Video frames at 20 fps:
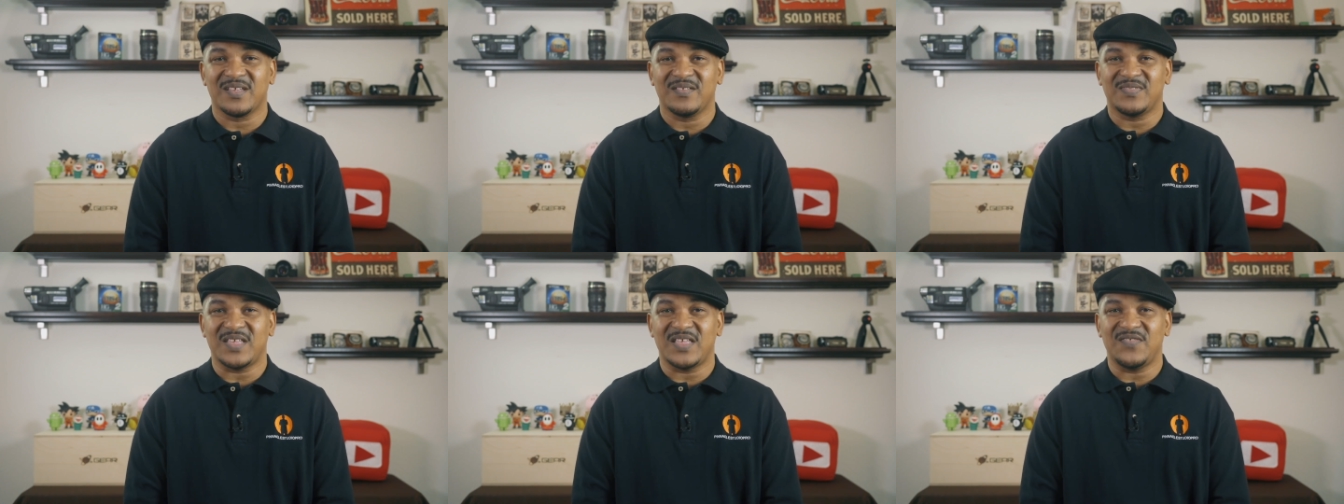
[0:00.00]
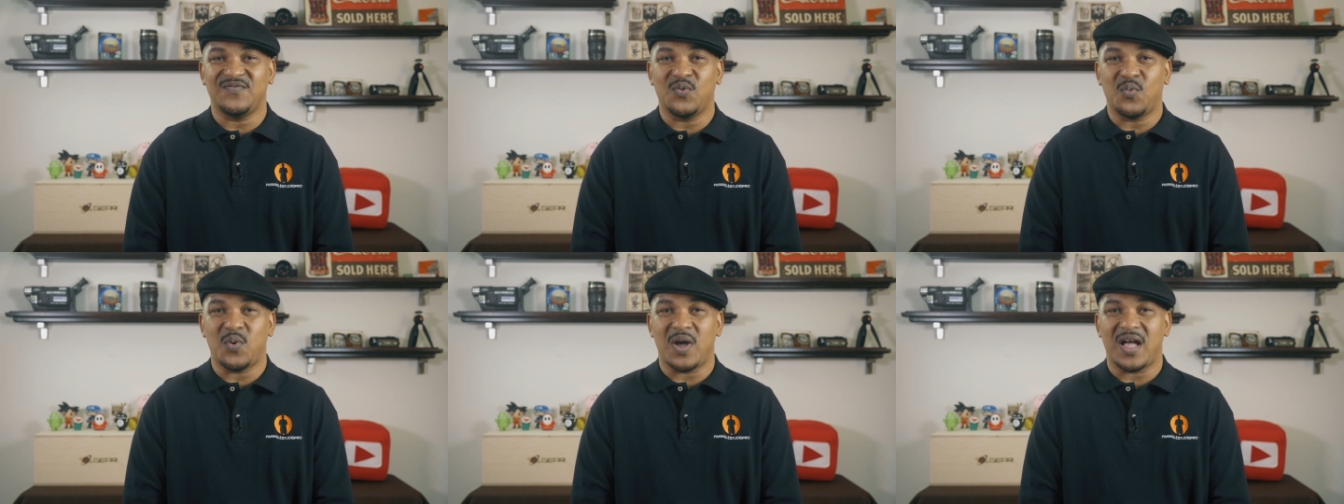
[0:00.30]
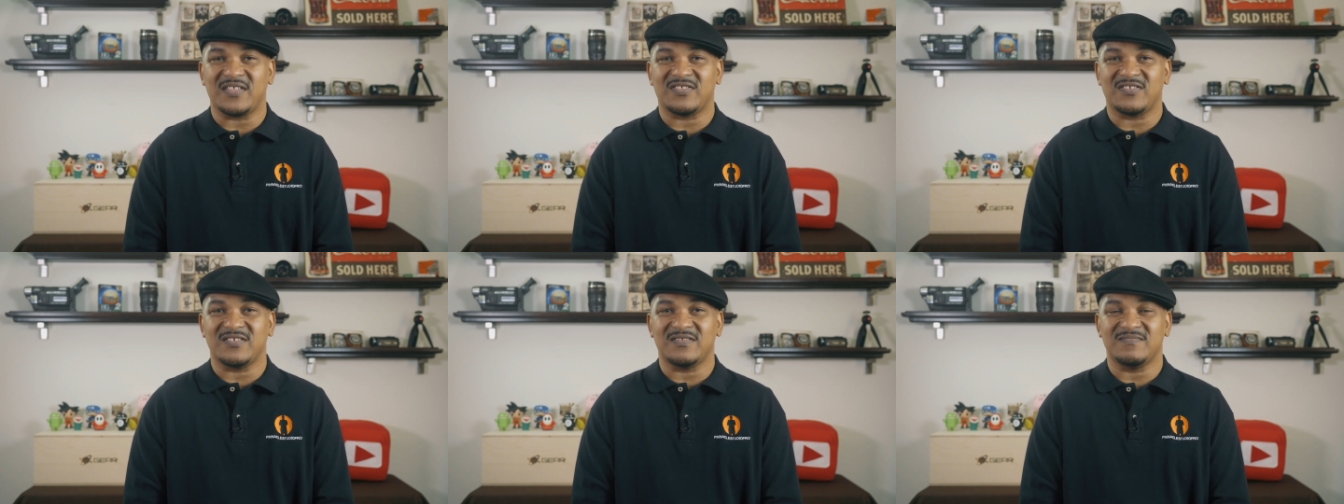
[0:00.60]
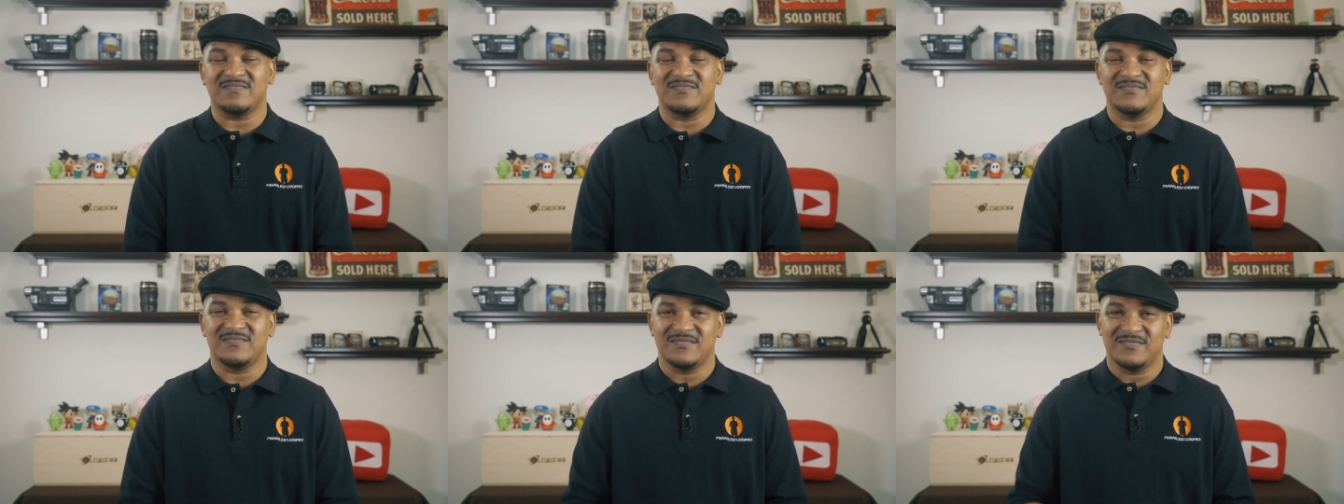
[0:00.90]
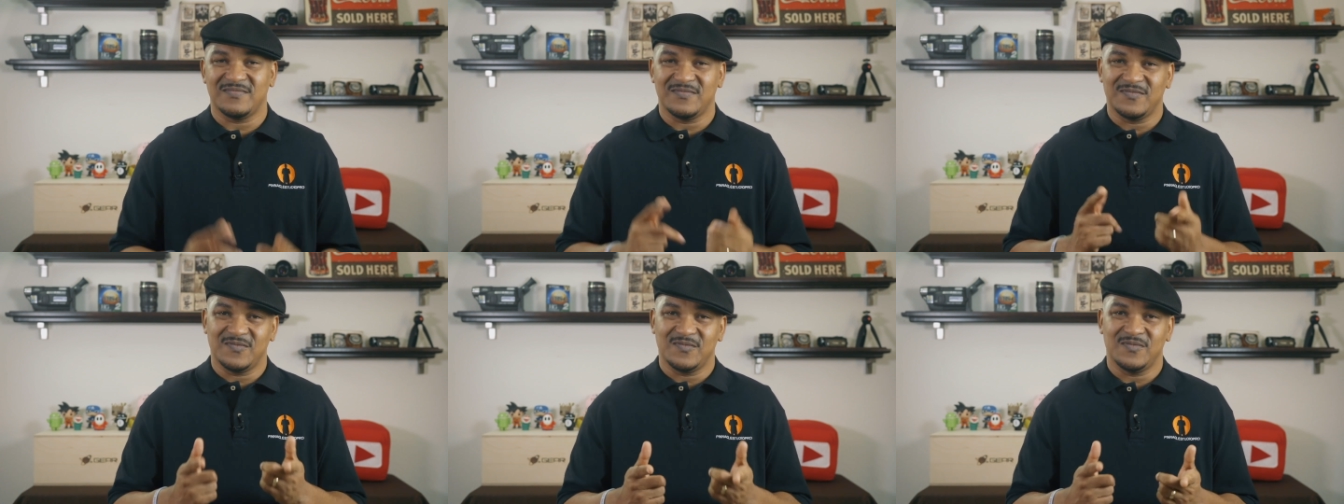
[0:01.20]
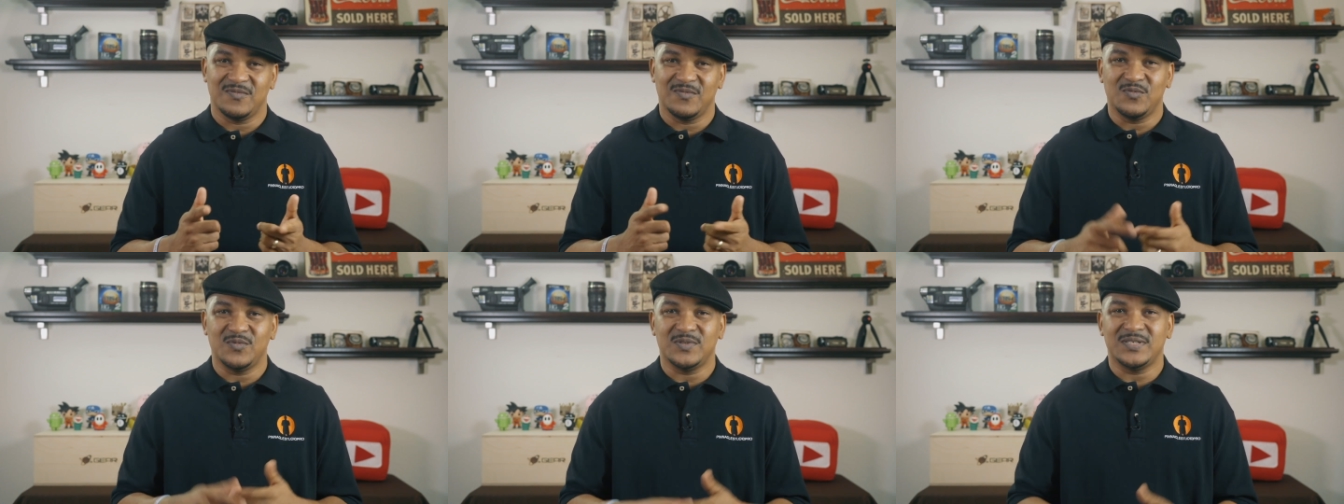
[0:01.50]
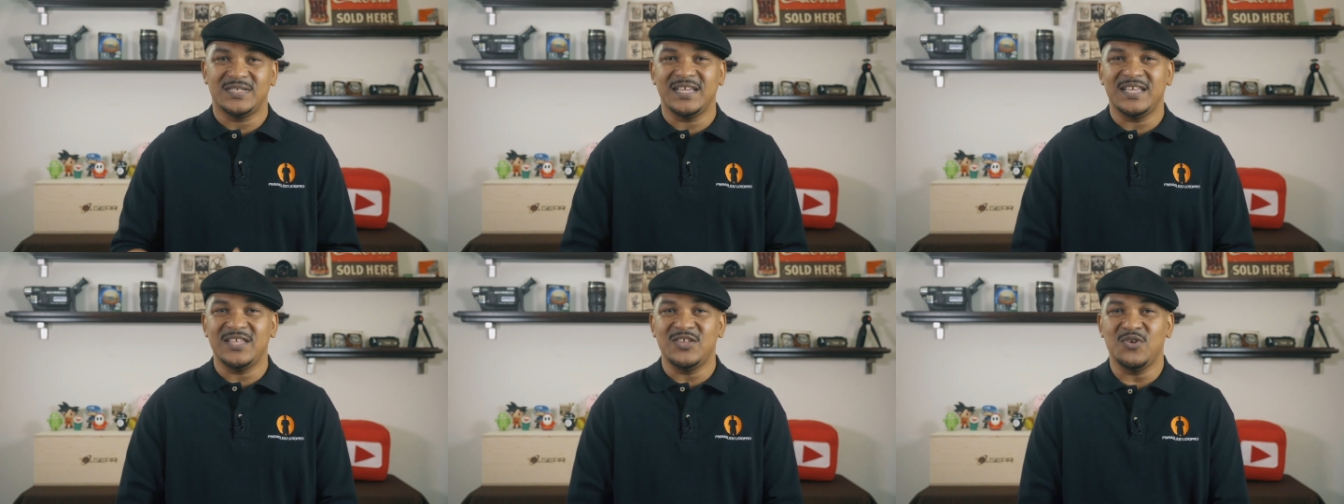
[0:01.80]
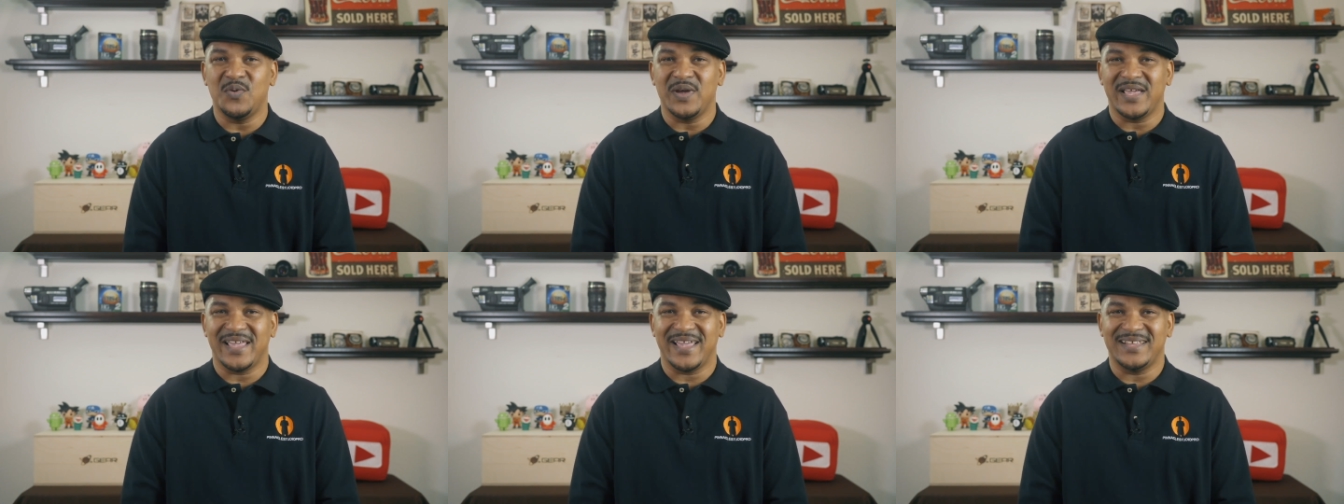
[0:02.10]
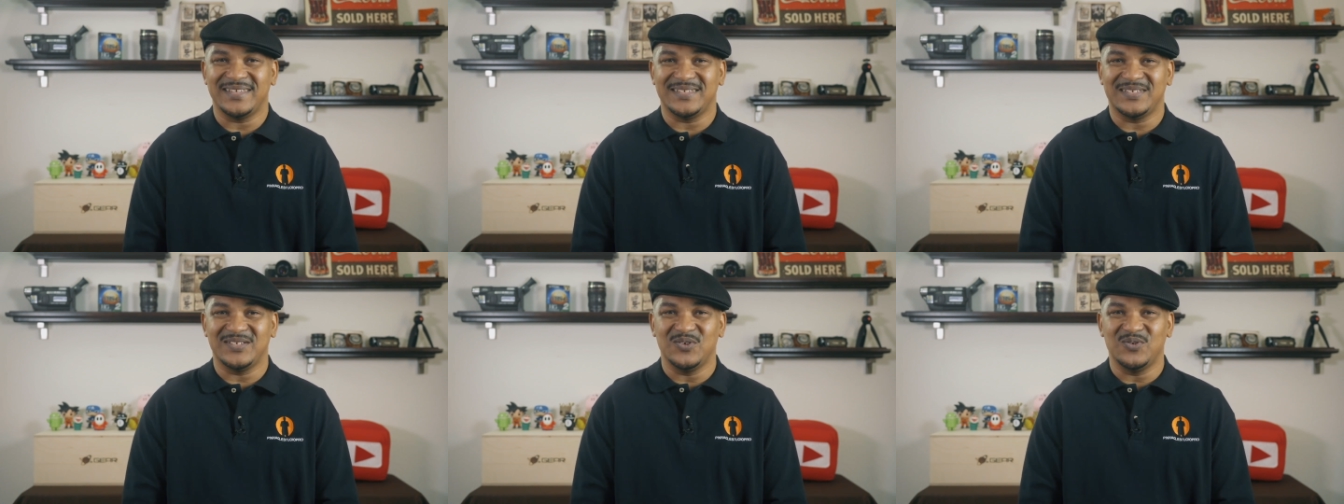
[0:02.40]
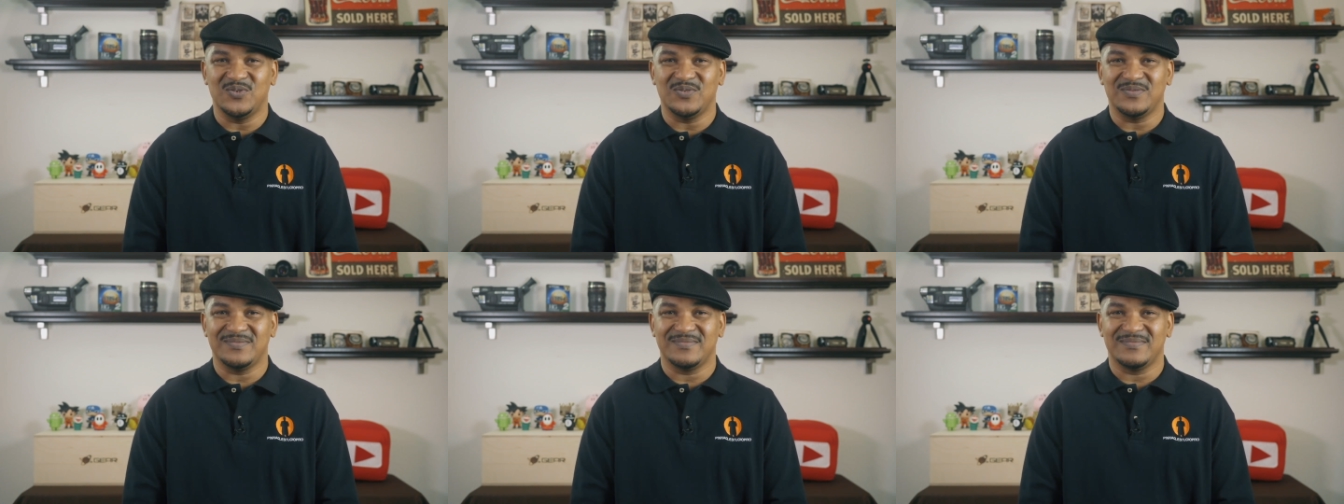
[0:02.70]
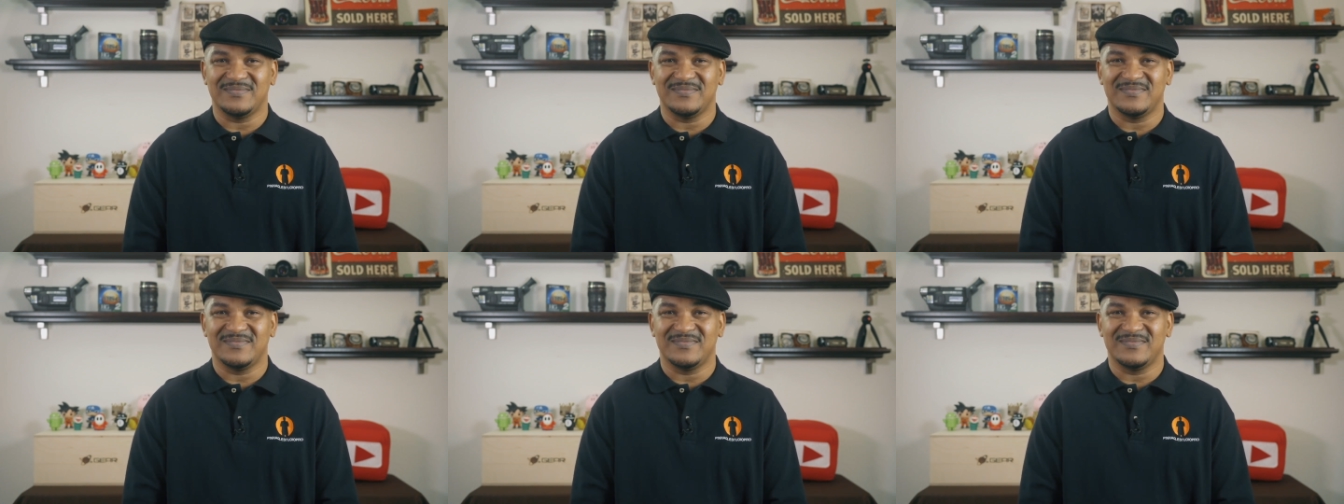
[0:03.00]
Thanks for watching. We'll see you again soon.